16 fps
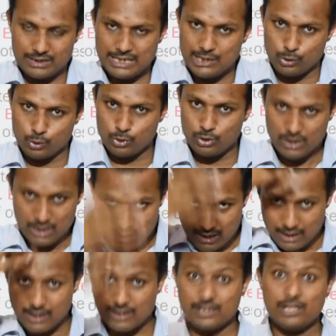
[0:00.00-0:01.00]
neeru
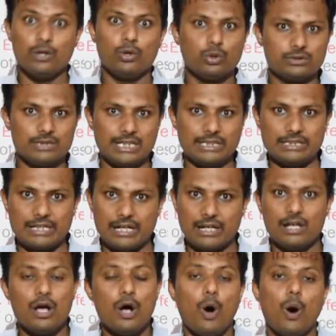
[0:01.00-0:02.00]
karagi hogta
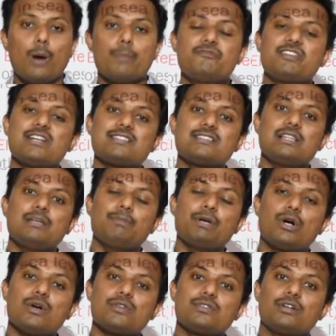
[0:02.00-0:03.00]
idre, obviously
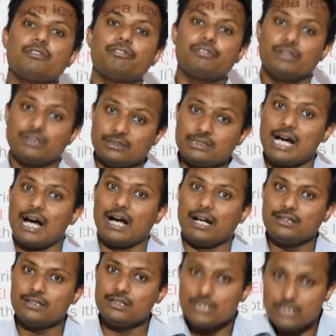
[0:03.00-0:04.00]
because of
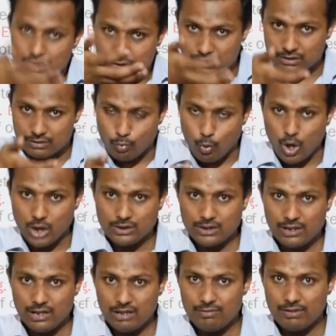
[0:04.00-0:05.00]
that the
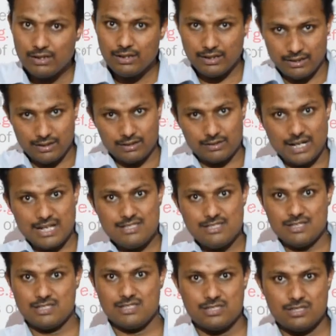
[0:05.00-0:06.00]
water level
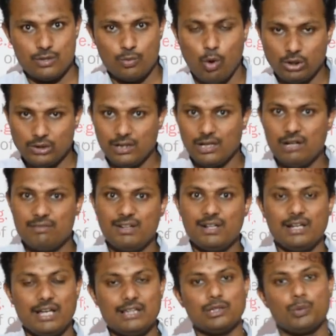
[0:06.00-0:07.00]
rises, water level
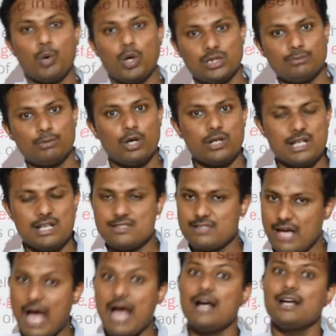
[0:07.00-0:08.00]
in the water bodies
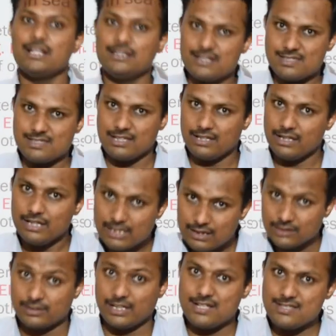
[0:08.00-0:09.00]
and in the sea
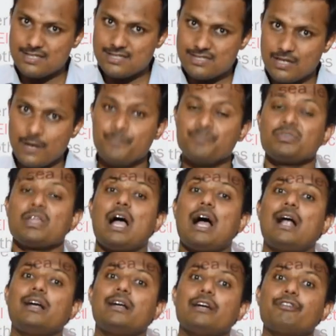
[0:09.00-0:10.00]
rises,
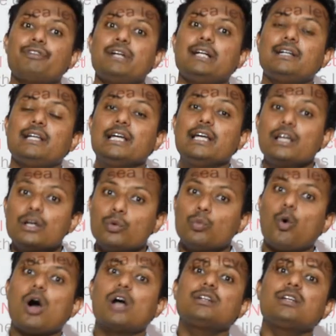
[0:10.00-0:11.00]
and definitely
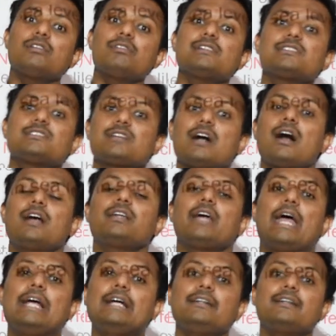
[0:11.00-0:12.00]
water will start
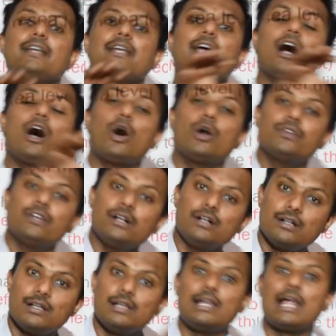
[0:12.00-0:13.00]
entering on
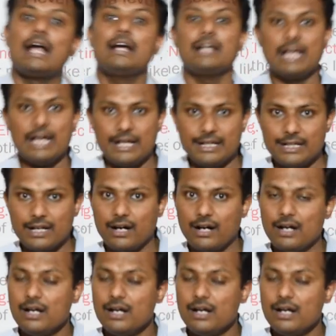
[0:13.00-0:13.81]
the land area,